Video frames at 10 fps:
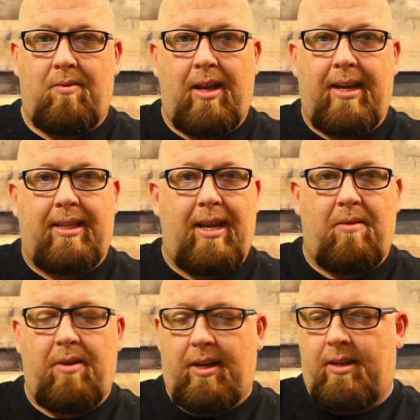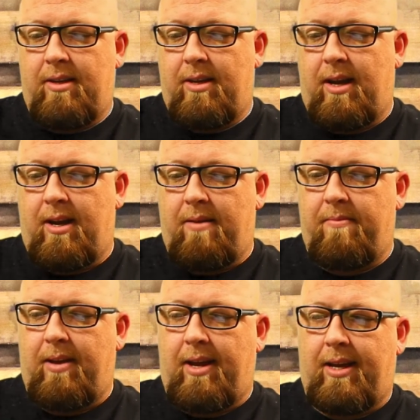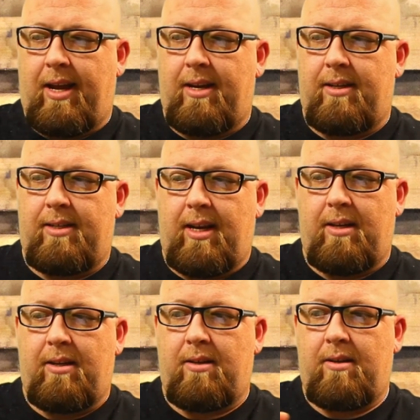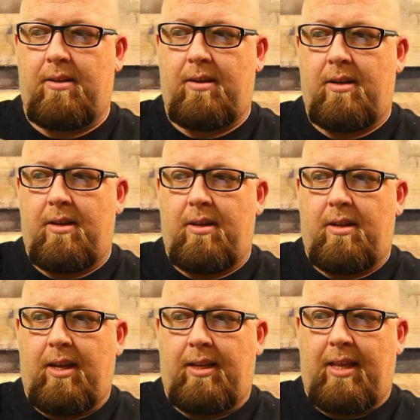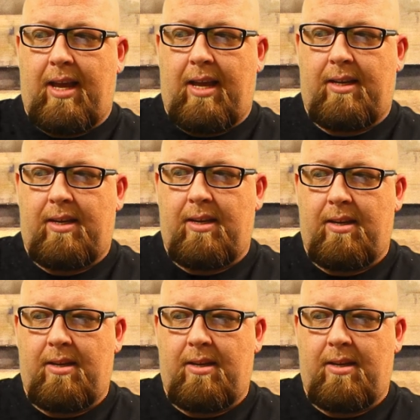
like it that way. I kind of tend to like that